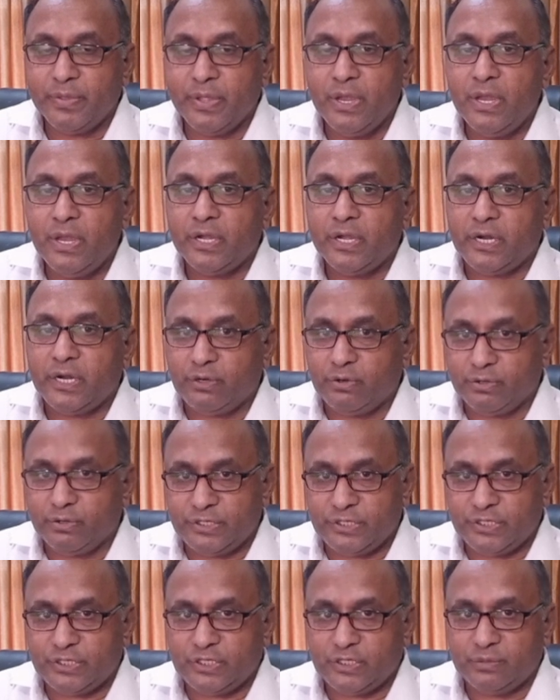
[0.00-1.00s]
control
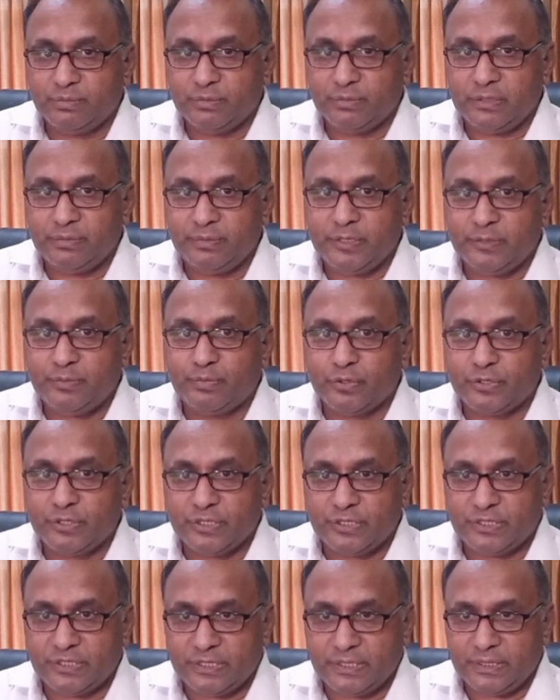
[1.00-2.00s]
system, image
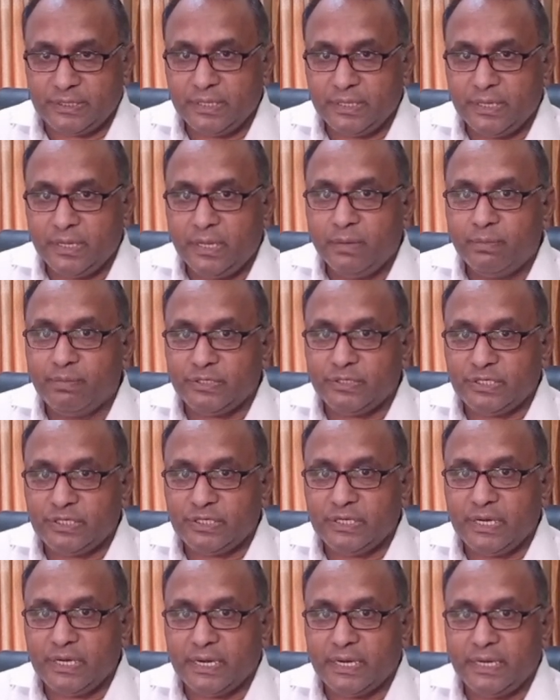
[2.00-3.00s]
processing, machine
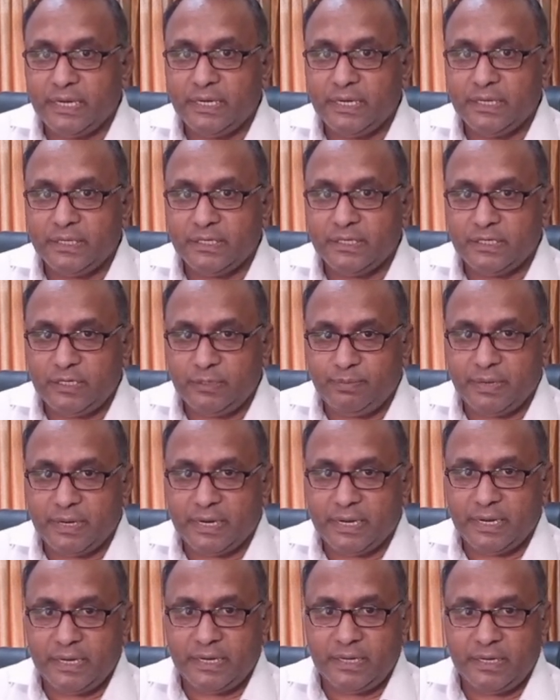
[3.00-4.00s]
learning, deep
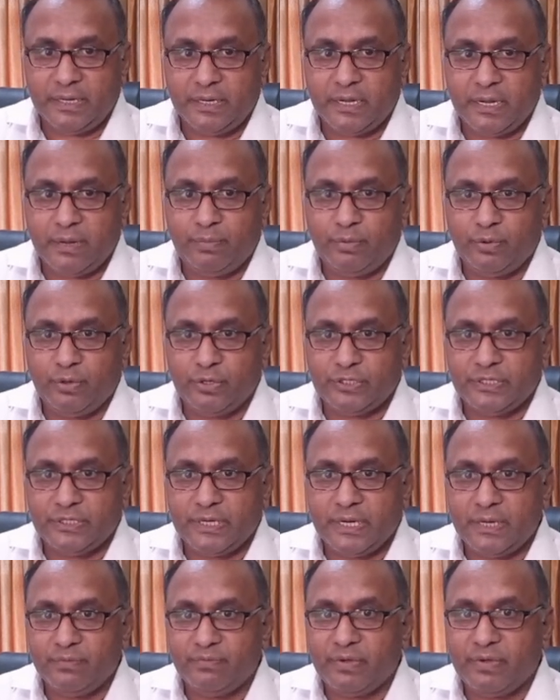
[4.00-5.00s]
learning,
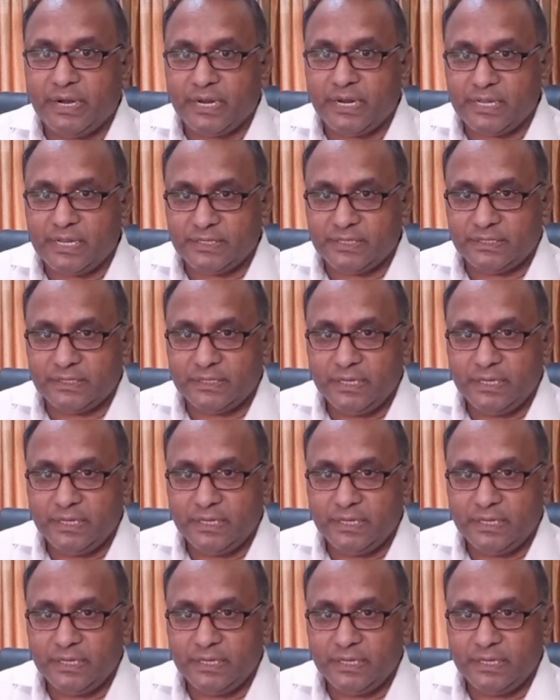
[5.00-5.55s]
computational finance,